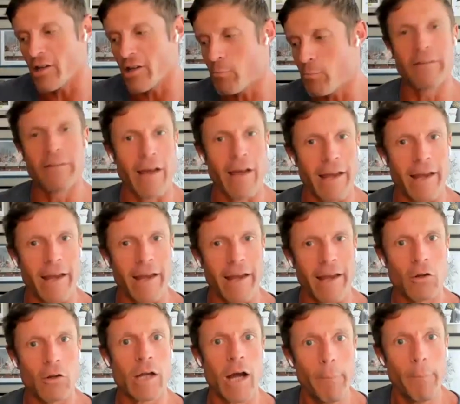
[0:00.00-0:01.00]
and just put it
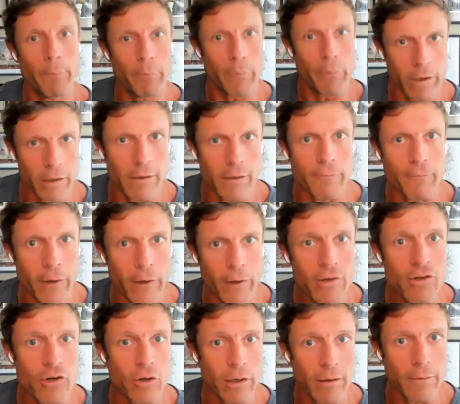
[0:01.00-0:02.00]
aside in a little cup, put it in
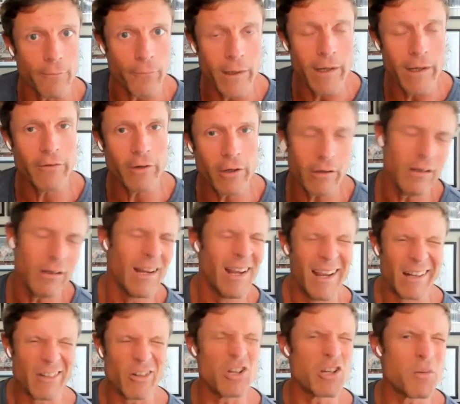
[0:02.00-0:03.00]
the fridge or in the
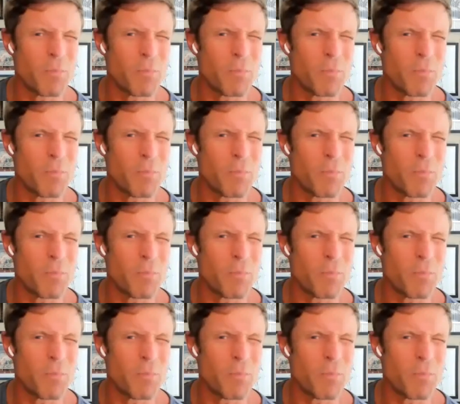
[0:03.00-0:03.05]
freezer.